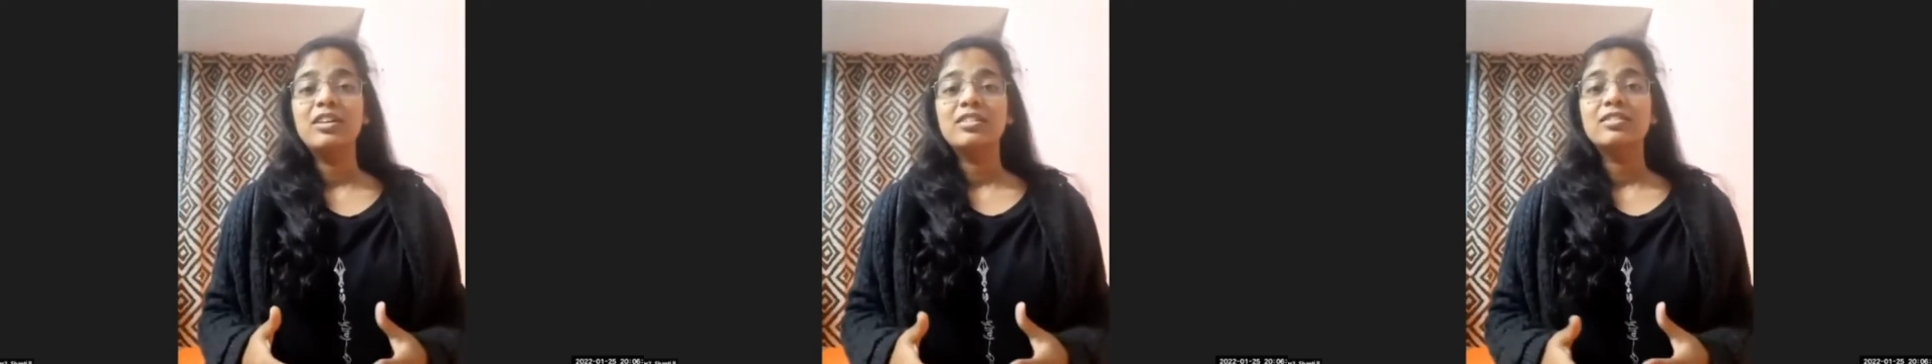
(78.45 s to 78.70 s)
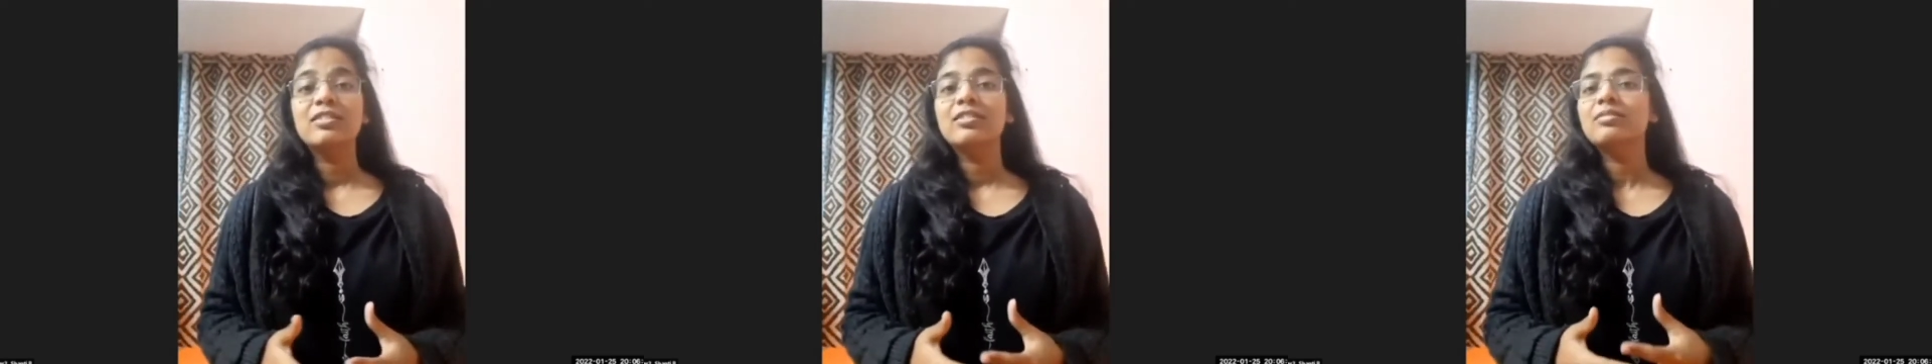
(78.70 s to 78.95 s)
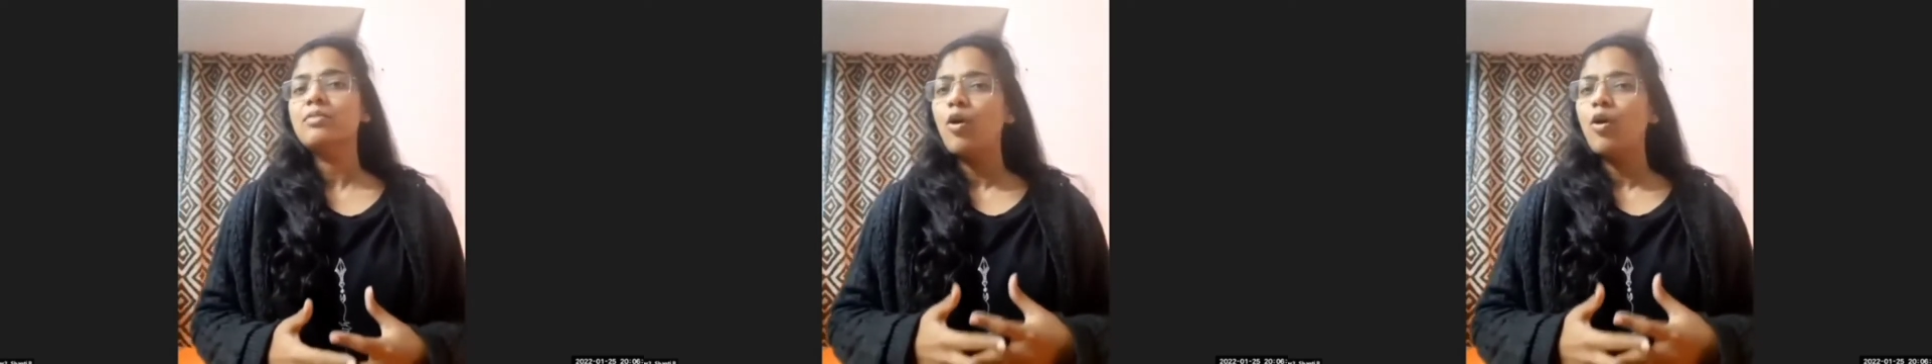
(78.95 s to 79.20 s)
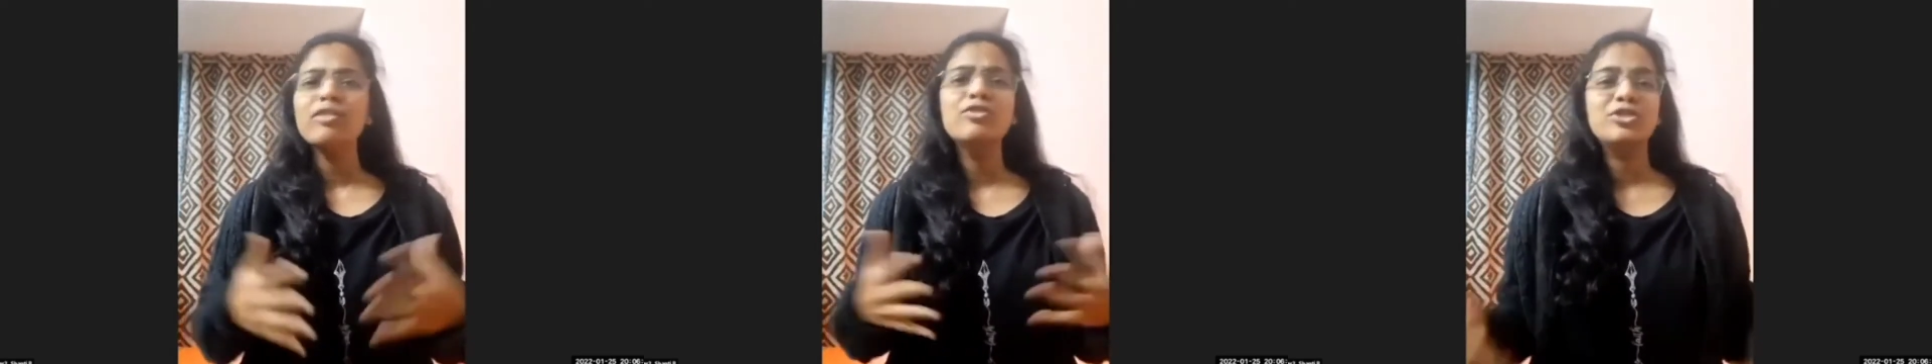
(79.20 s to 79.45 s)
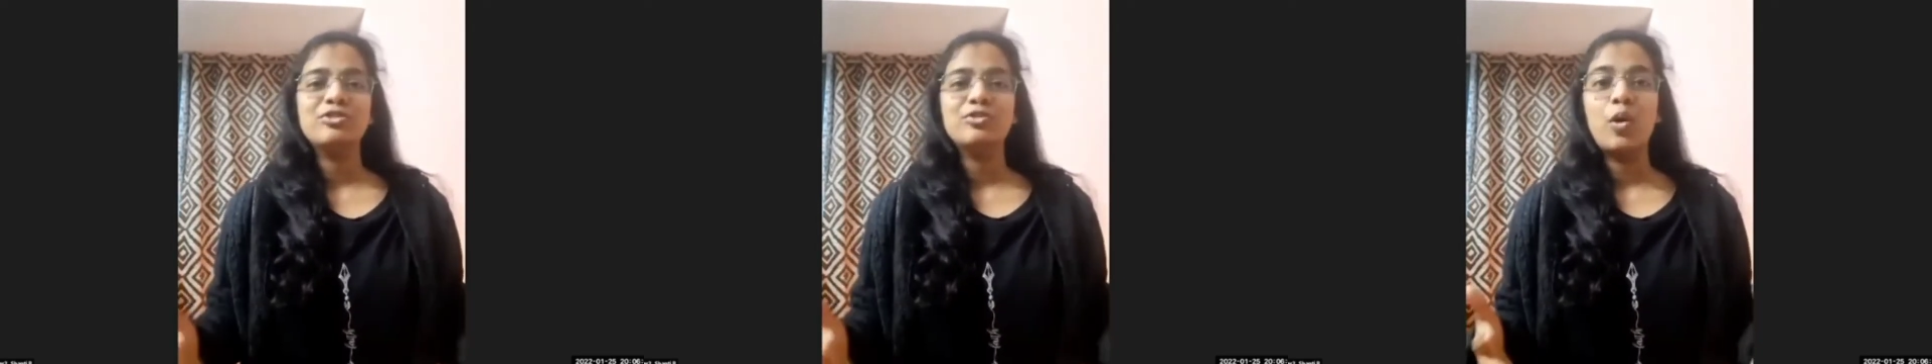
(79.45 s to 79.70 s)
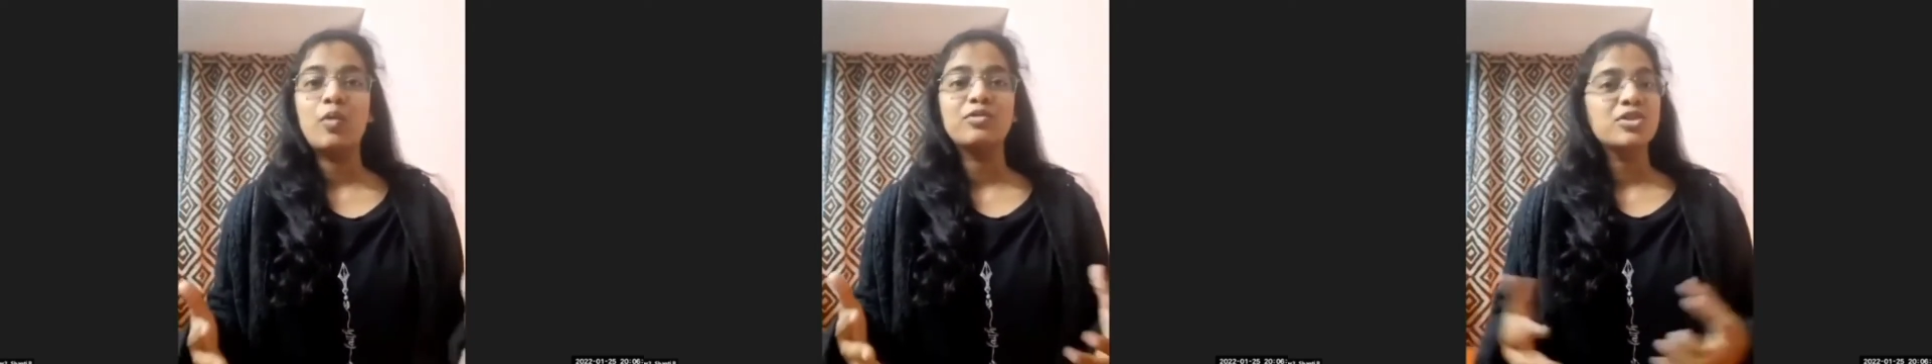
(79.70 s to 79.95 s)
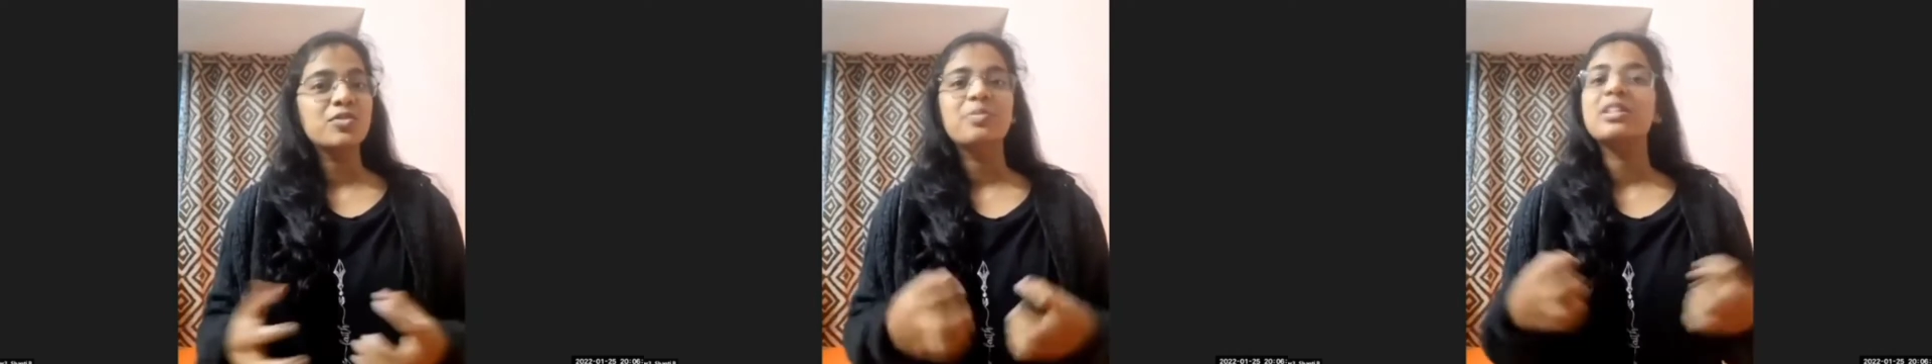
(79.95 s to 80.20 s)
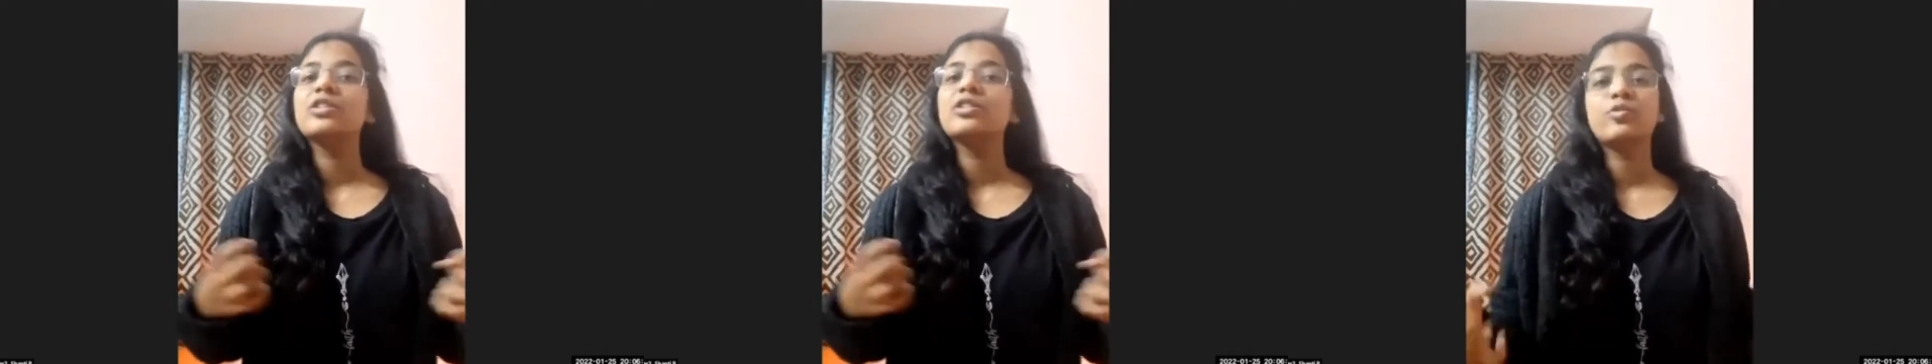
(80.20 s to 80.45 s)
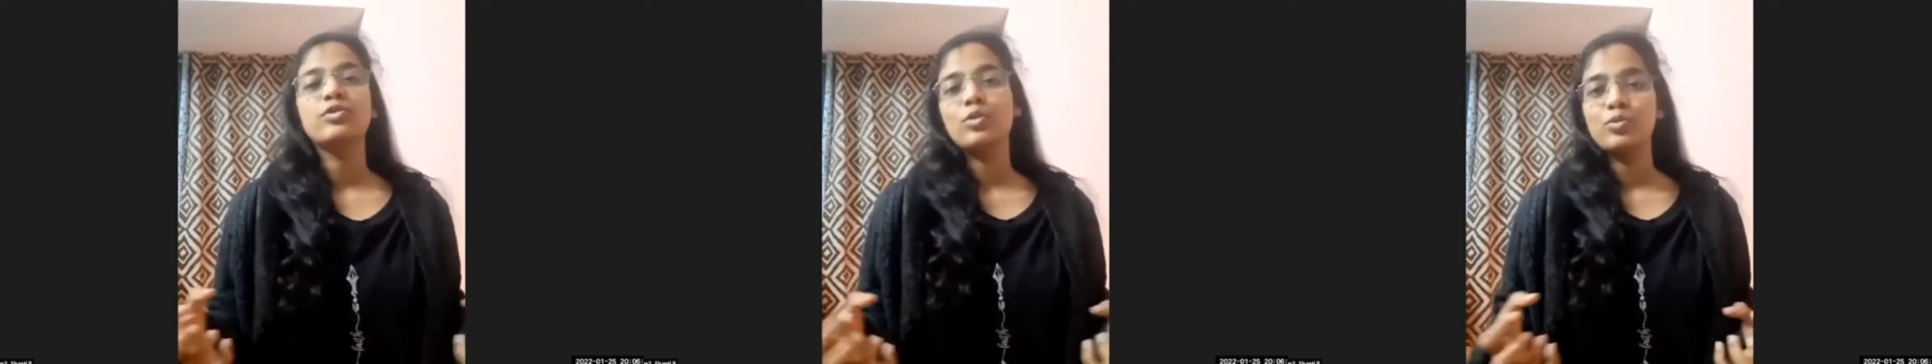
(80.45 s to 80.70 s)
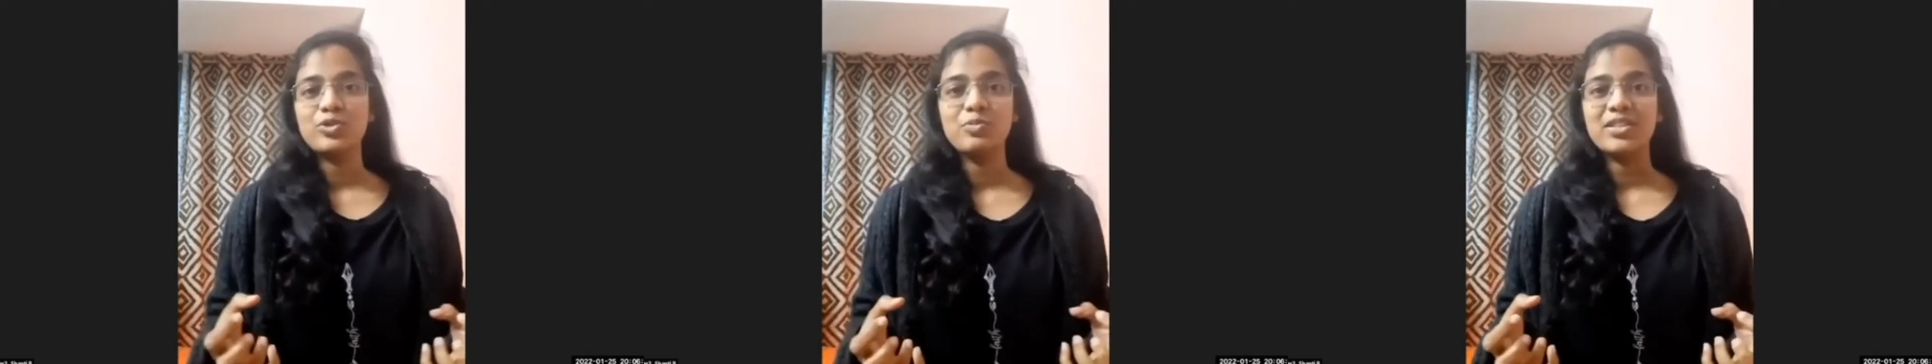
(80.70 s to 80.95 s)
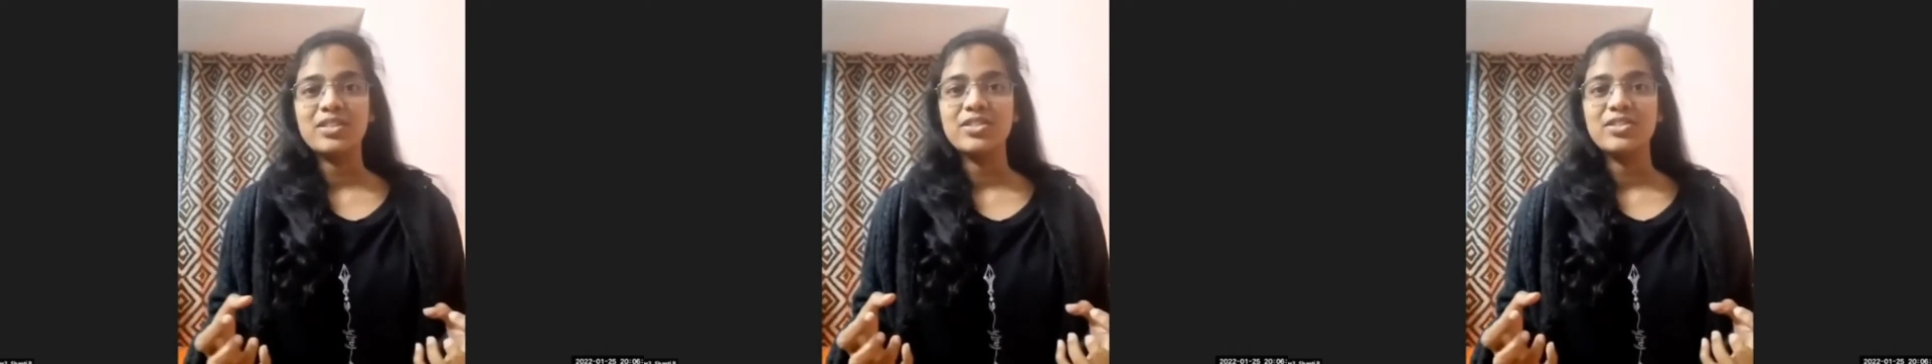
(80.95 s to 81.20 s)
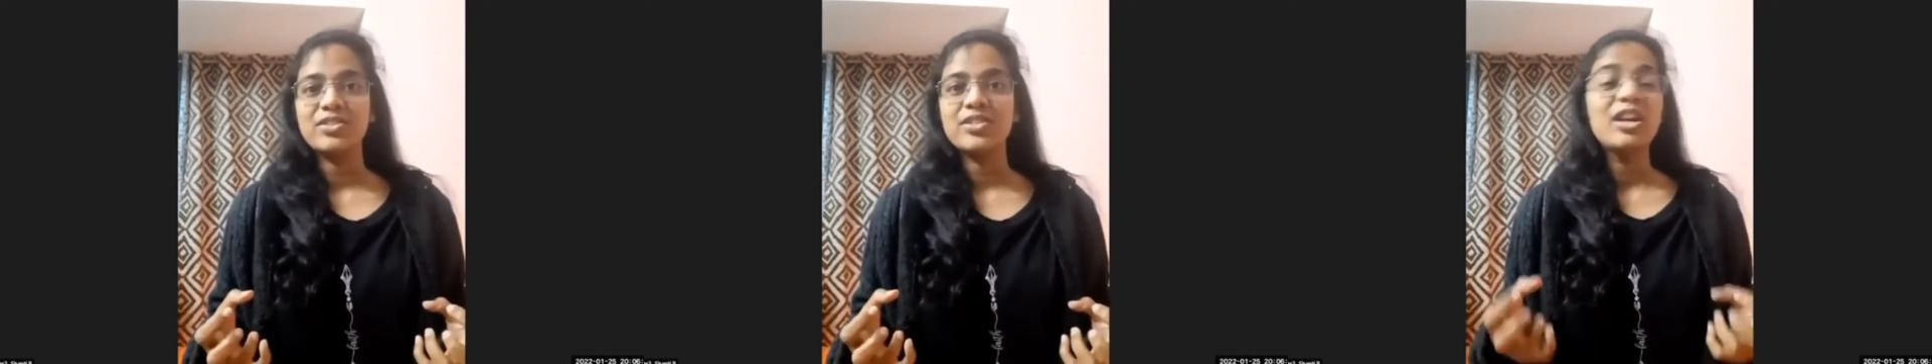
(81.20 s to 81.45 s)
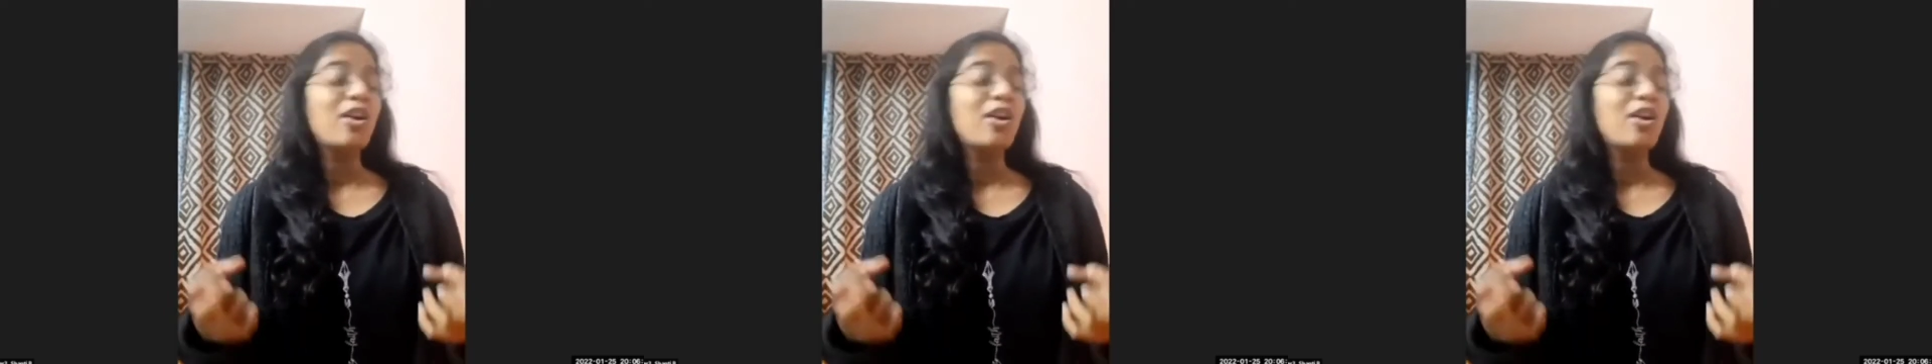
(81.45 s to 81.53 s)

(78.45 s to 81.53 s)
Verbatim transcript: the origin of the spirit of Toastmasters,